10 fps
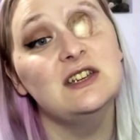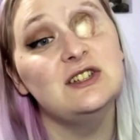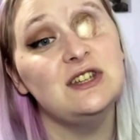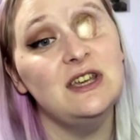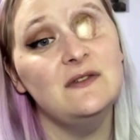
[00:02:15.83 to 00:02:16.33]

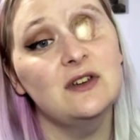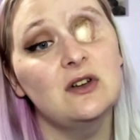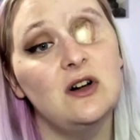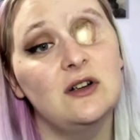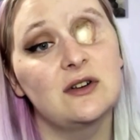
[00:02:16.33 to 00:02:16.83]
She even
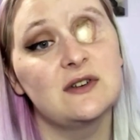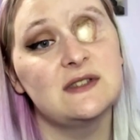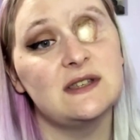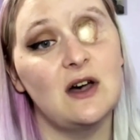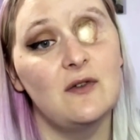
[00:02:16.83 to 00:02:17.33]
called
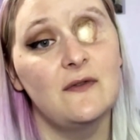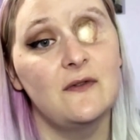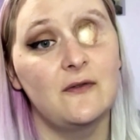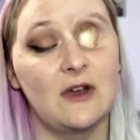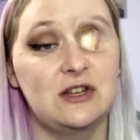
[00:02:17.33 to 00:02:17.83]
herself
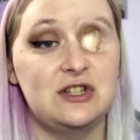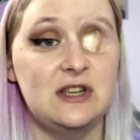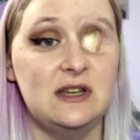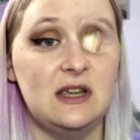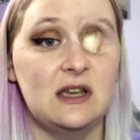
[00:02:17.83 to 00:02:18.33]
French
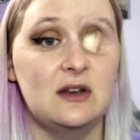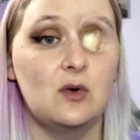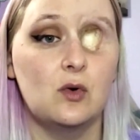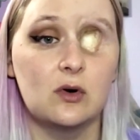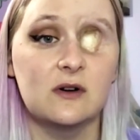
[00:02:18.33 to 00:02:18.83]
Indian
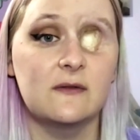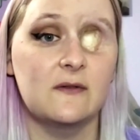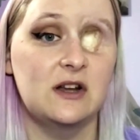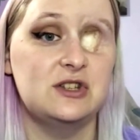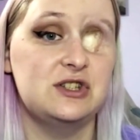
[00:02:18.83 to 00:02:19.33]
or
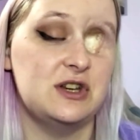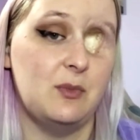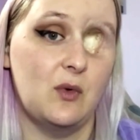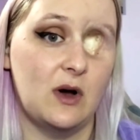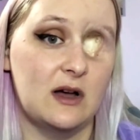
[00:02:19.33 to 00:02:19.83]
French
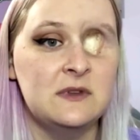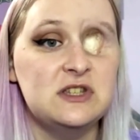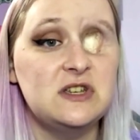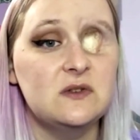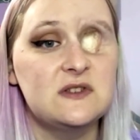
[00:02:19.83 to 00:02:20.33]
Chippewa.
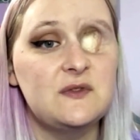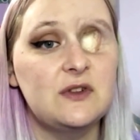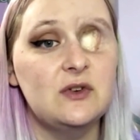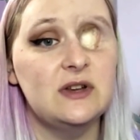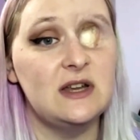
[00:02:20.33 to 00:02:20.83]
She was
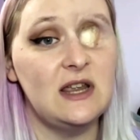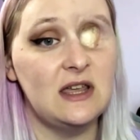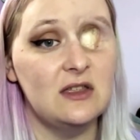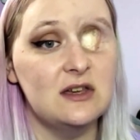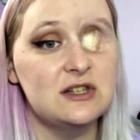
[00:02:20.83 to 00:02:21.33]
fluent in
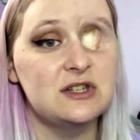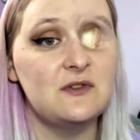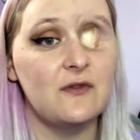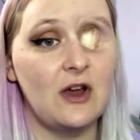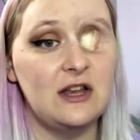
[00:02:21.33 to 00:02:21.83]
English,
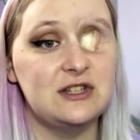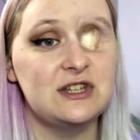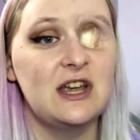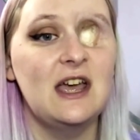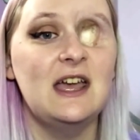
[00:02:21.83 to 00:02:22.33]

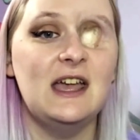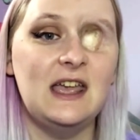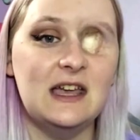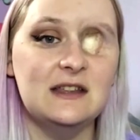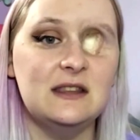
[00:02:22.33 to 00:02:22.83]
French,
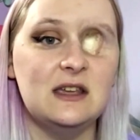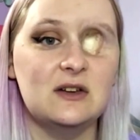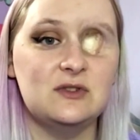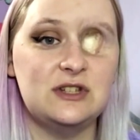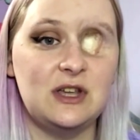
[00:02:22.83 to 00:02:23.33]
and the
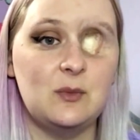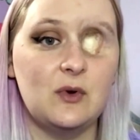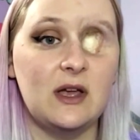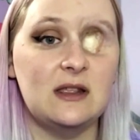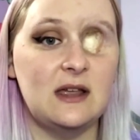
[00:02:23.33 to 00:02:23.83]

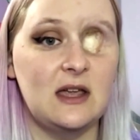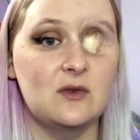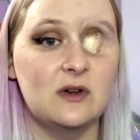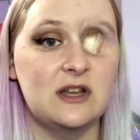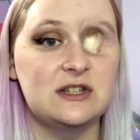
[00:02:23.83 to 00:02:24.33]
Ojibwe
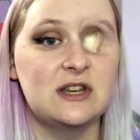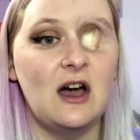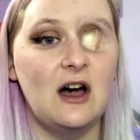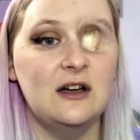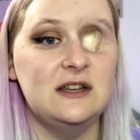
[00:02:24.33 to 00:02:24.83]
language,
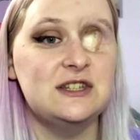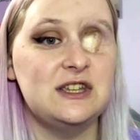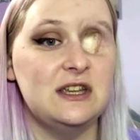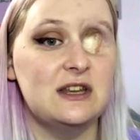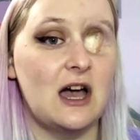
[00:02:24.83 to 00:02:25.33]

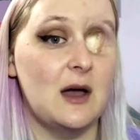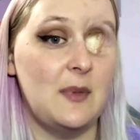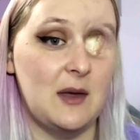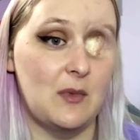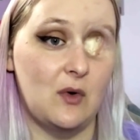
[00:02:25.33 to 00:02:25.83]

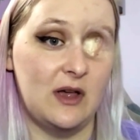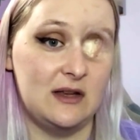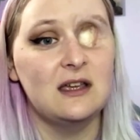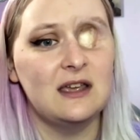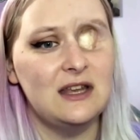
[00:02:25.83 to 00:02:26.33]

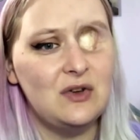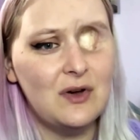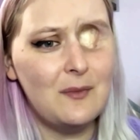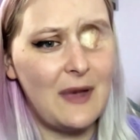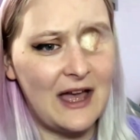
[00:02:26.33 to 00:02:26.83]
Anishinaabe-Moen. Can
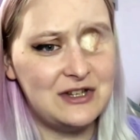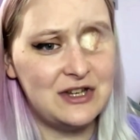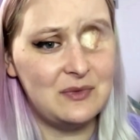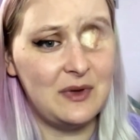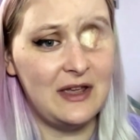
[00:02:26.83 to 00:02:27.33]
you
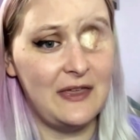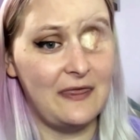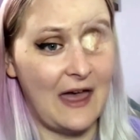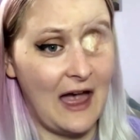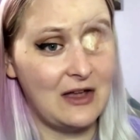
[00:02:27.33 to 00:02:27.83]
imagine being
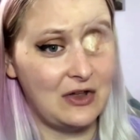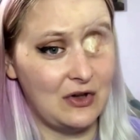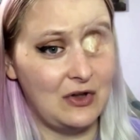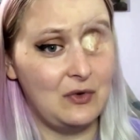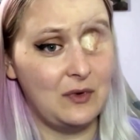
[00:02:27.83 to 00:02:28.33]
that
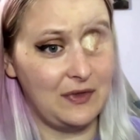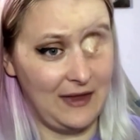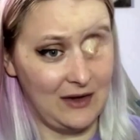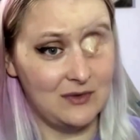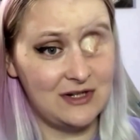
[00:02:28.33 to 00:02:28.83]
good with
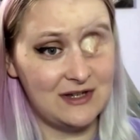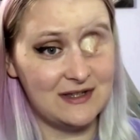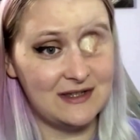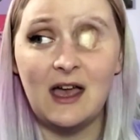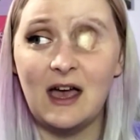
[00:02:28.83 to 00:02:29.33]

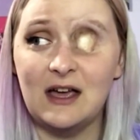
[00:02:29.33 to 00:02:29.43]
languages?